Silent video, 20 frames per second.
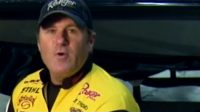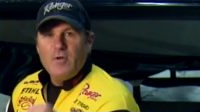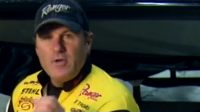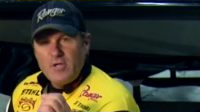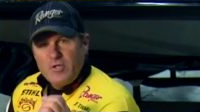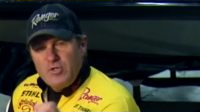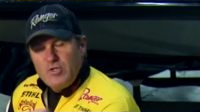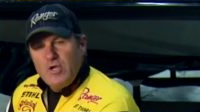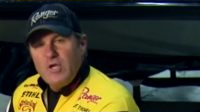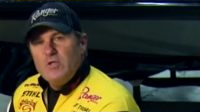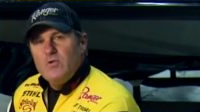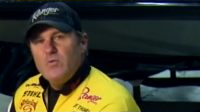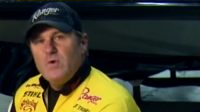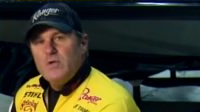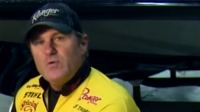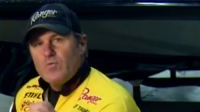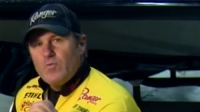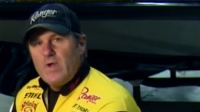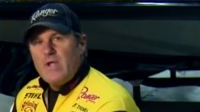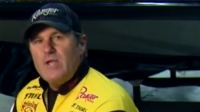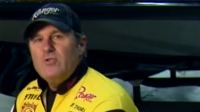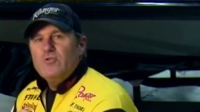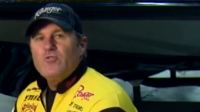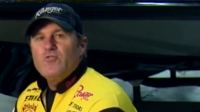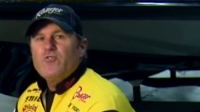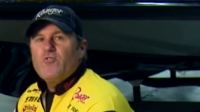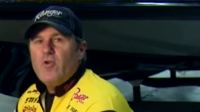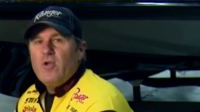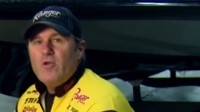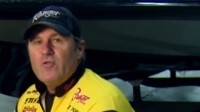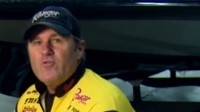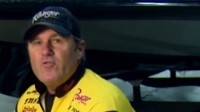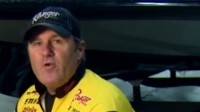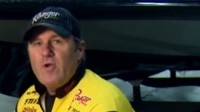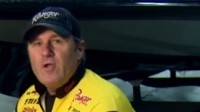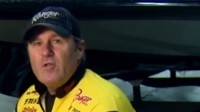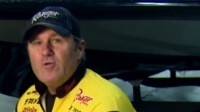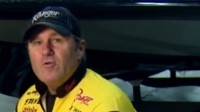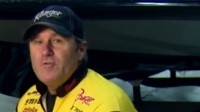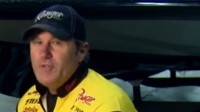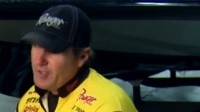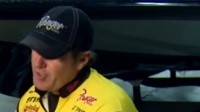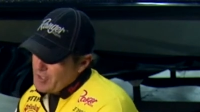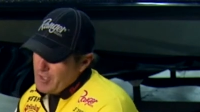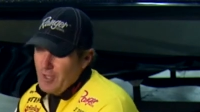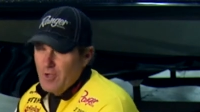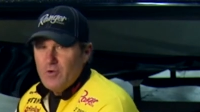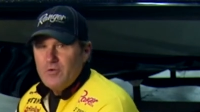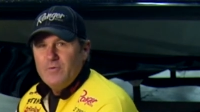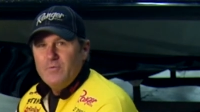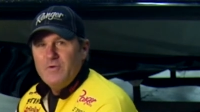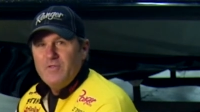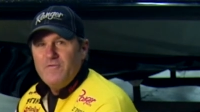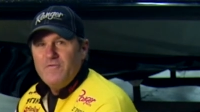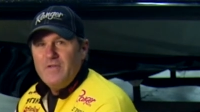on a genuine Ranger Trail trailer that's loaded with